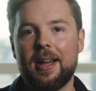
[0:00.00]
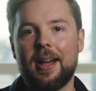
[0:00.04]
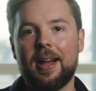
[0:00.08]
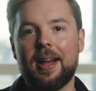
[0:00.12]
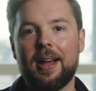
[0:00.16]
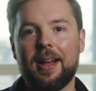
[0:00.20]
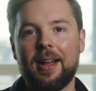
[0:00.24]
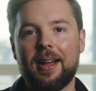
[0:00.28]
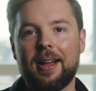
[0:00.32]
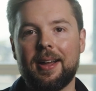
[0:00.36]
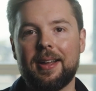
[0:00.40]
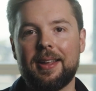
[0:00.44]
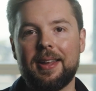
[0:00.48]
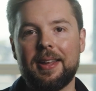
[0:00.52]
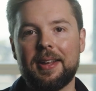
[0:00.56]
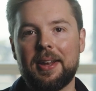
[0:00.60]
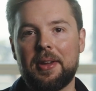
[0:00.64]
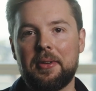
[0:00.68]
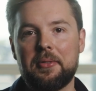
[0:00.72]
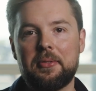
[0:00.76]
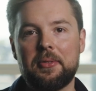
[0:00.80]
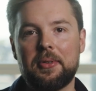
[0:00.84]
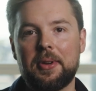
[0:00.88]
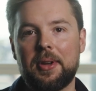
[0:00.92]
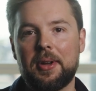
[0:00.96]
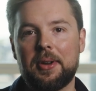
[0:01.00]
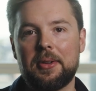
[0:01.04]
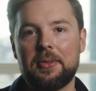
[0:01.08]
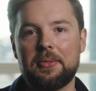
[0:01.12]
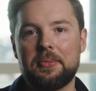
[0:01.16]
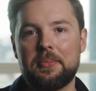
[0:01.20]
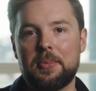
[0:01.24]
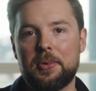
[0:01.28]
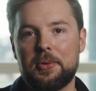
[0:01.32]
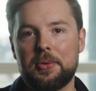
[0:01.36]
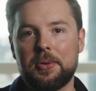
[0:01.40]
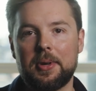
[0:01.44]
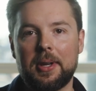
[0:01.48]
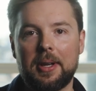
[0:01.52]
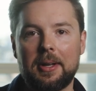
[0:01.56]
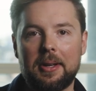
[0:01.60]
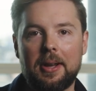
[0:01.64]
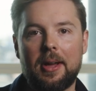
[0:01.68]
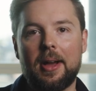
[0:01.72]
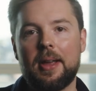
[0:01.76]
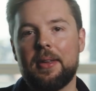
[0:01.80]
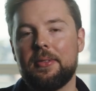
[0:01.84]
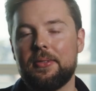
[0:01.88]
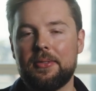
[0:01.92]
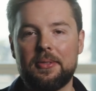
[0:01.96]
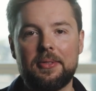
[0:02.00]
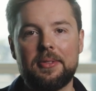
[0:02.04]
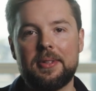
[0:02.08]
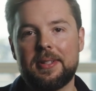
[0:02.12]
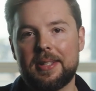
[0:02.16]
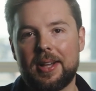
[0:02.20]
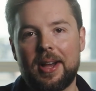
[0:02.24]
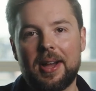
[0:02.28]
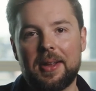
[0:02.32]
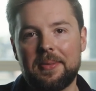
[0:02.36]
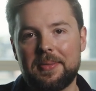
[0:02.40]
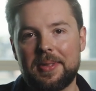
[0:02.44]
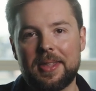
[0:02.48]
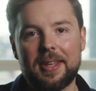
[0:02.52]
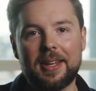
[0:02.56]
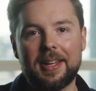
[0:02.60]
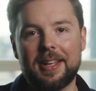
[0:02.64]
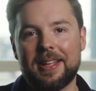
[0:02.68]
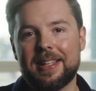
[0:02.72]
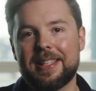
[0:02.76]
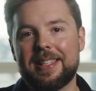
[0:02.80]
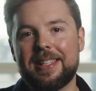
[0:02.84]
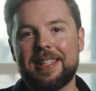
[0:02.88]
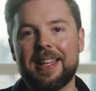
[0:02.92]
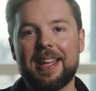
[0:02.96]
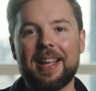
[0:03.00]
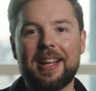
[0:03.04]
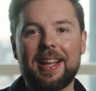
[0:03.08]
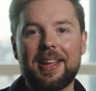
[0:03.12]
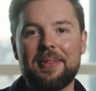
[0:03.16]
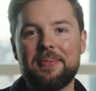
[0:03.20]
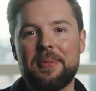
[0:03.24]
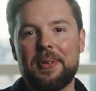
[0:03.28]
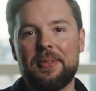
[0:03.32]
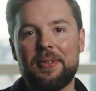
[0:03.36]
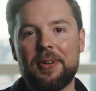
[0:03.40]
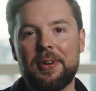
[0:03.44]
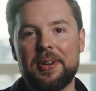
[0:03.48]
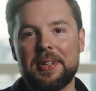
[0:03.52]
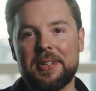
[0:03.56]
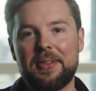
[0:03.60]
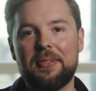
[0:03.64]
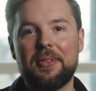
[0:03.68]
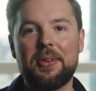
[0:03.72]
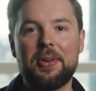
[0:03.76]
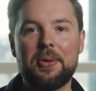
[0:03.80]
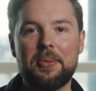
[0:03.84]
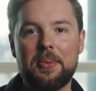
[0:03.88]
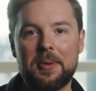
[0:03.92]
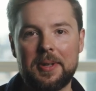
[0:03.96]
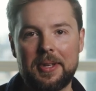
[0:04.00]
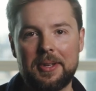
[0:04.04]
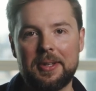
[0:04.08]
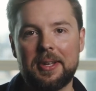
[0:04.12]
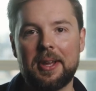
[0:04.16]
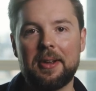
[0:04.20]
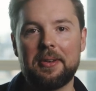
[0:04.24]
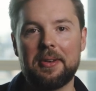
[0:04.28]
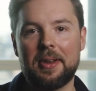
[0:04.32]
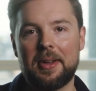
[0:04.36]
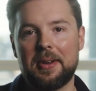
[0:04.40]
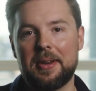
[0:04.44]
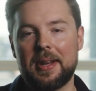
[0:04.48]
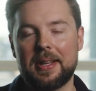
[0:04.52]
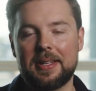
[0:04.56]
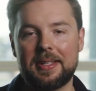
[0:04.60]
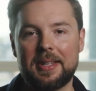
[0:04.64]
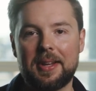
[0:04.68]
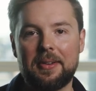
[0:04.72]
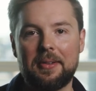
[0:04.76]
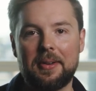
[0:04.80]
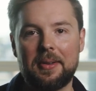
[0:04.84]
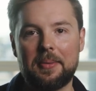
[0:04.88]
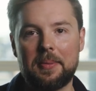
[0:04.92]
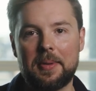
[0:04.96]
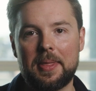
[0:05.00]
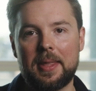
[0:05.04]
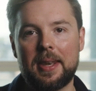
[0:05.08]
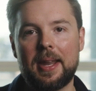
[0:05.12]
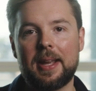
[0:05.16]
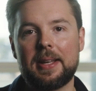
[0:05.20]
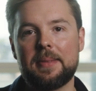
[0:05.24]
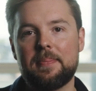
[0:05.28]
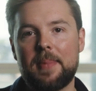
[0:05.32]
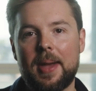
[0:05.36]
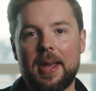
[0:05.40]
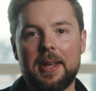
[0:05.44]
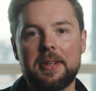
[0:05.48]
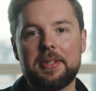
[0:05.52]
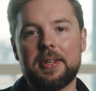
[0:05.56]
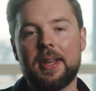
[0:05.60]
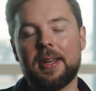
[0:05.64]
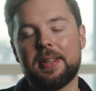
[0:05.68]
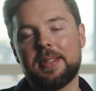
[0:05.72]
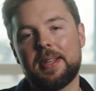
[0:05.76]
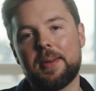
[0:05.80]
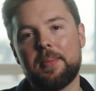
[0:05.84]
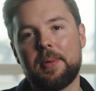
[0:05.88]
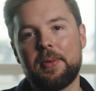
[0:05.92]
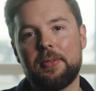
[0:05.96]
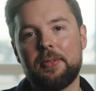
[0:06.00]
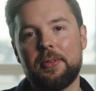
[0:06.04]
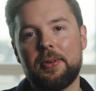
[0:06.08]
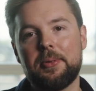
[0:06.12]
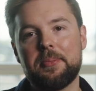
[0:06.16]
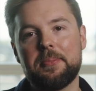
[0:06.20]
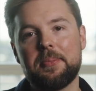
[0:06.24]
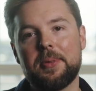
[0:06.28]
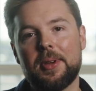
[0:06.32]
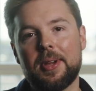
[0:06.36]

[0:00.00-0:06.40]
uh, you know, for kind of boring life type things, it can be very difficult when you don't know necessarily when the next paycheck's coming from.